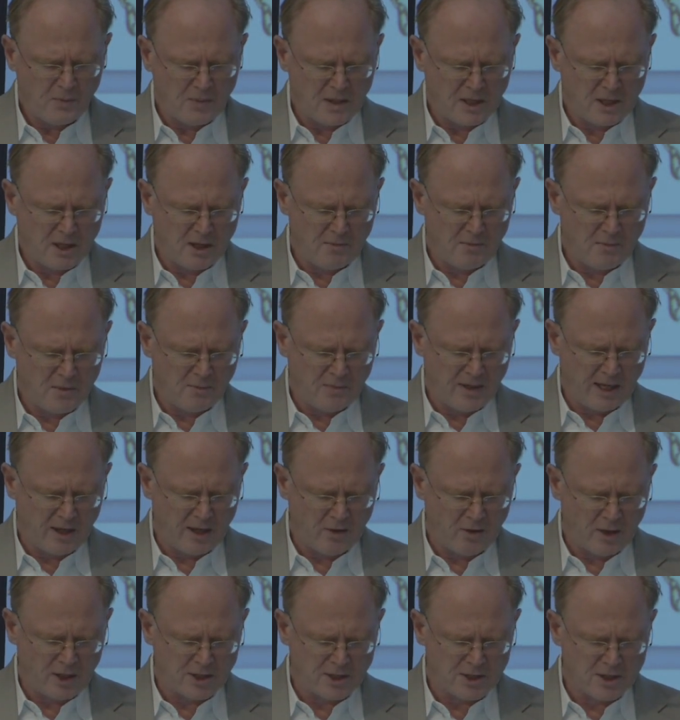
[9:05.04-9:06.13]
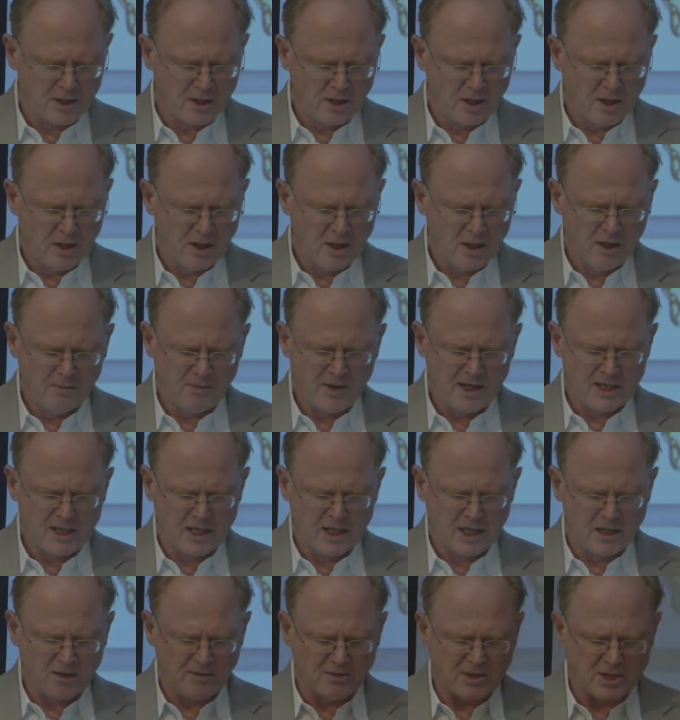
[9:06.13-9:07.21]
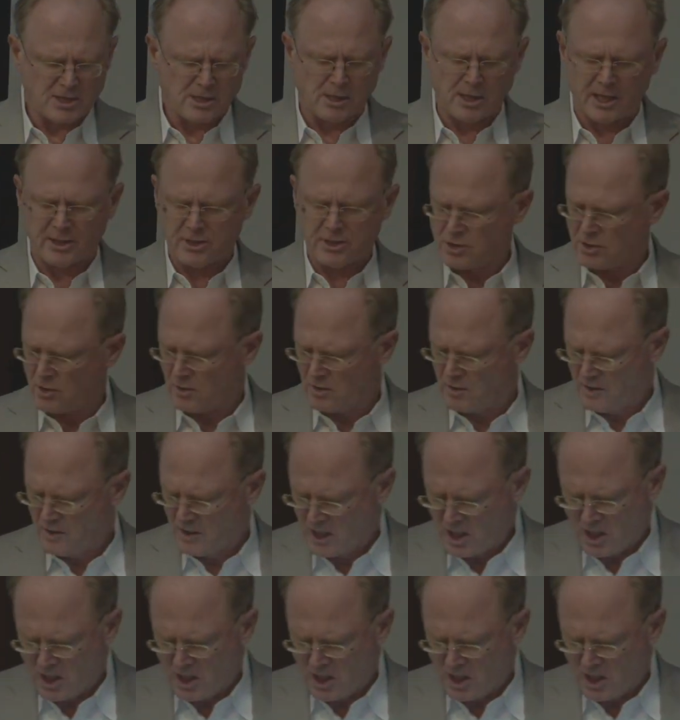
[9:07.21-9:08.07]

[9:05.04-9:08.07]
become apparent by the end of this lecture,